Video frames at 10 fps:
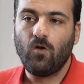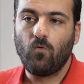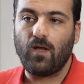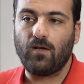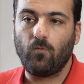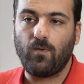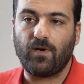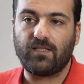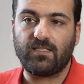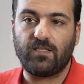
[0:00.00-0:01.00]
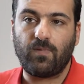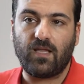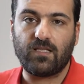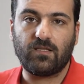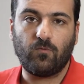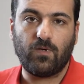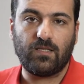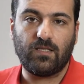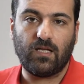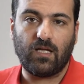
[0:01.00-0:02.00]
when we participated
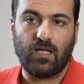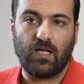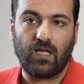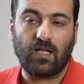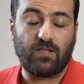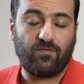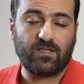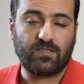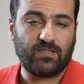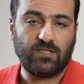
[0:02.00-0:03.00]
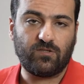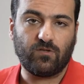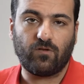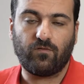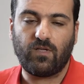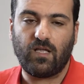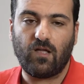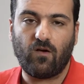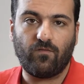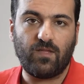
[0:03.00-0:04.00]
with at the first edition of
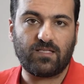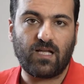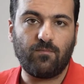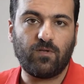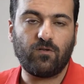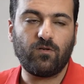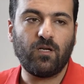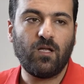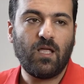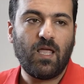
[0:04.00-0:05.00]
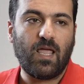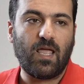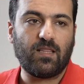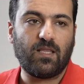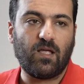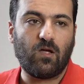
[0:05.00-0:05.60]
the Cybathlon, and